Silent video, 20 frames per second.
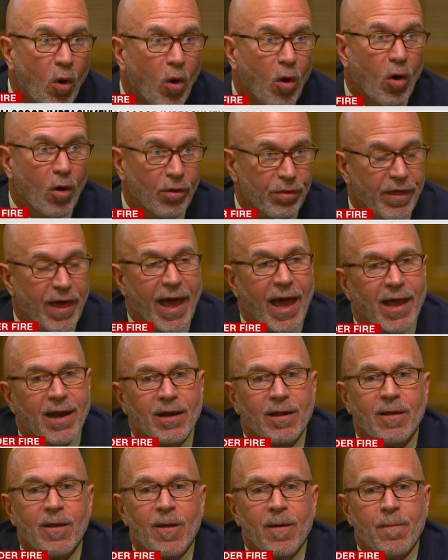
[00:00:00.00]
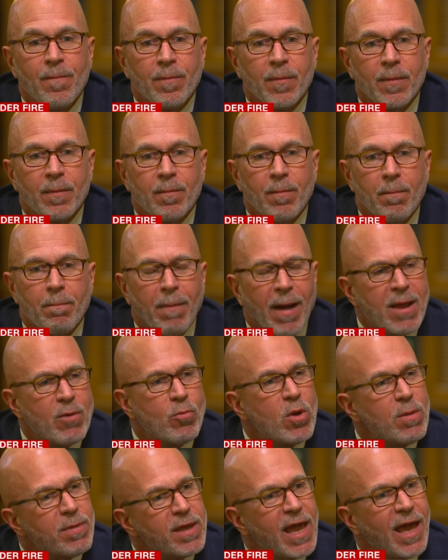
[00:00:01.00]
all that. Might
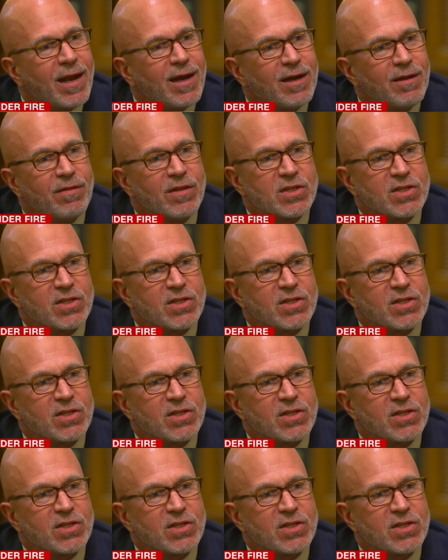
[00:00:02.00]
we be headed in the